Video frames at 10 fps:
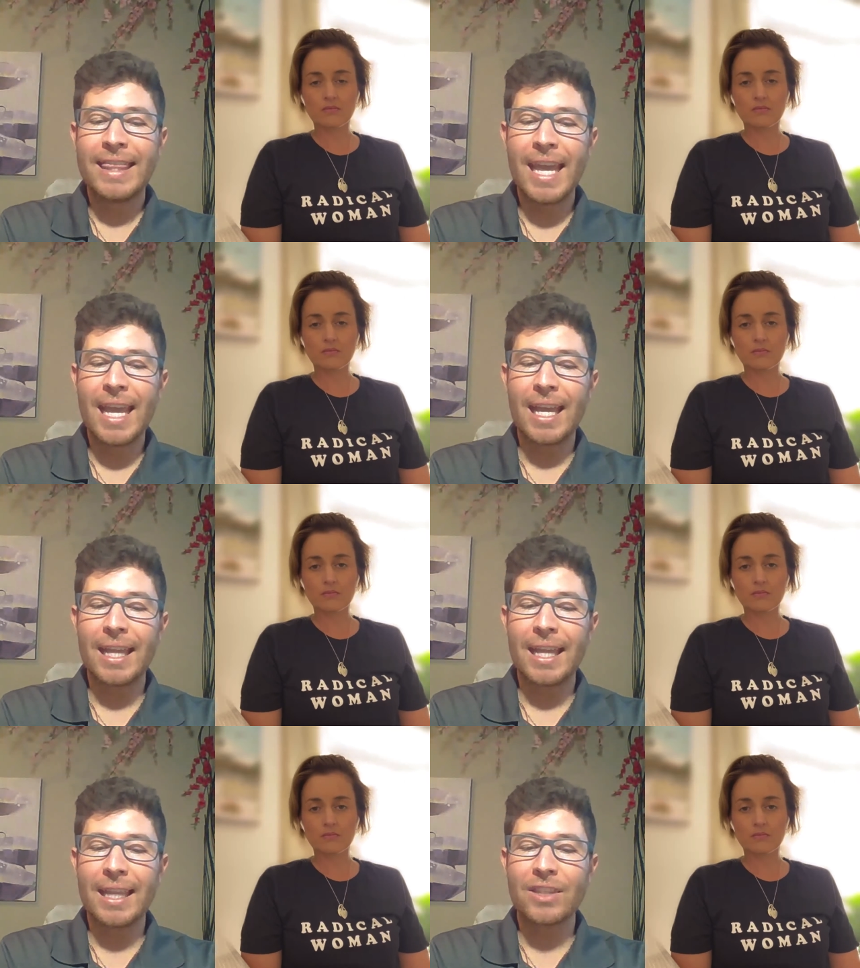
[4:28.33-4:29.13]
Speaker 1: they
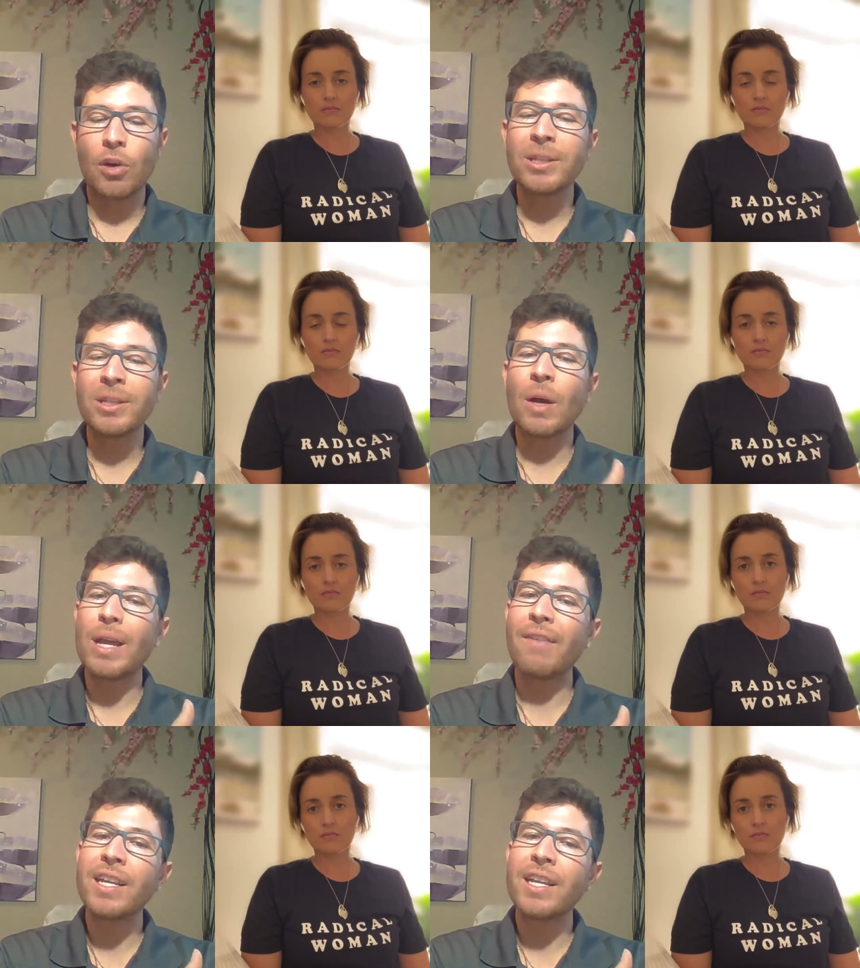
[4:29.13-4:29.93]
something that
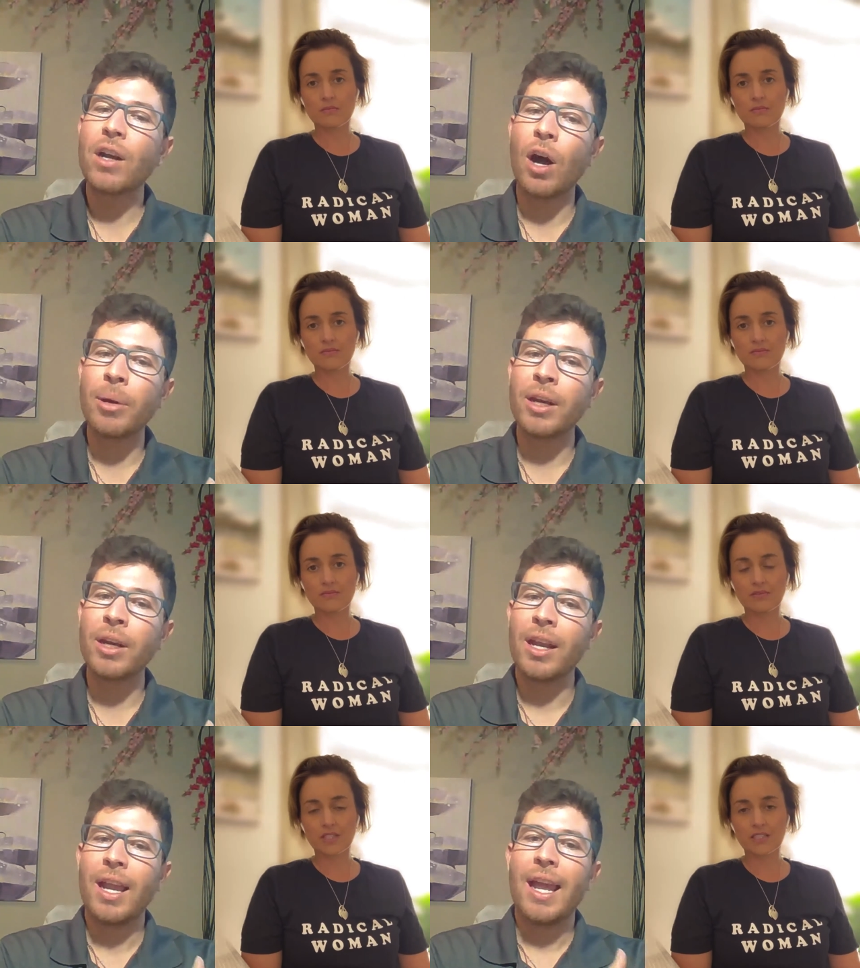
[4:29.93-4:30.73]
we have in
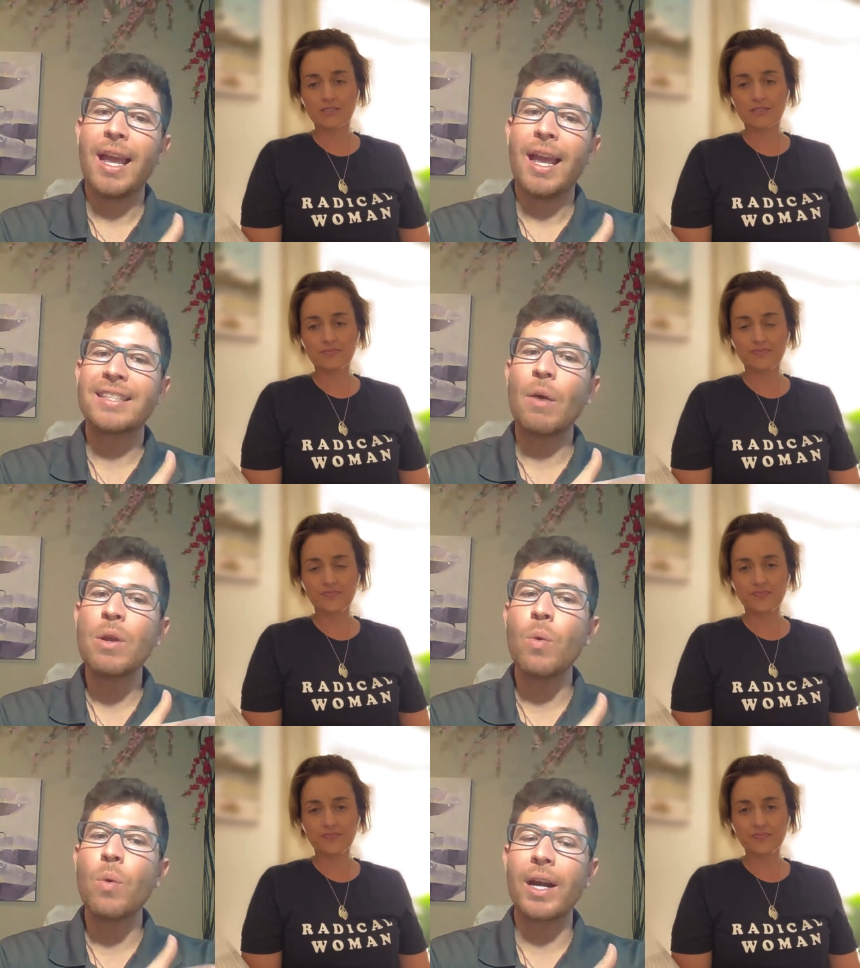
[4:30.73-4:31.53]
common is that
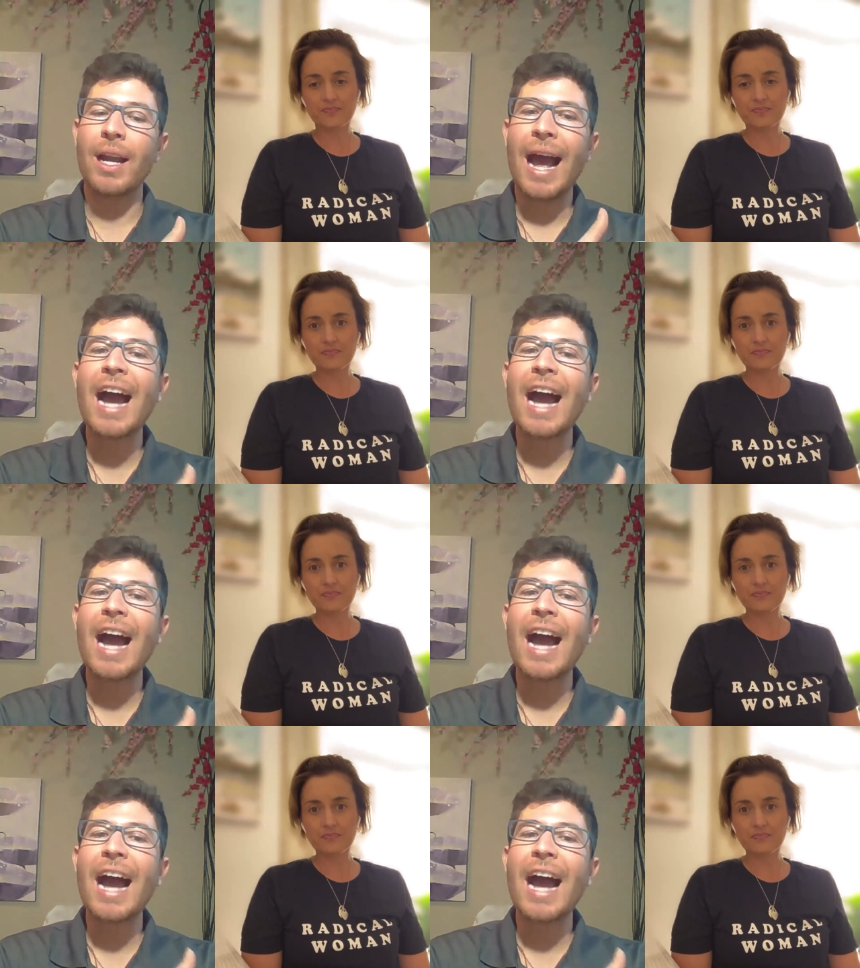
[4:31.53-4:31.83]
we were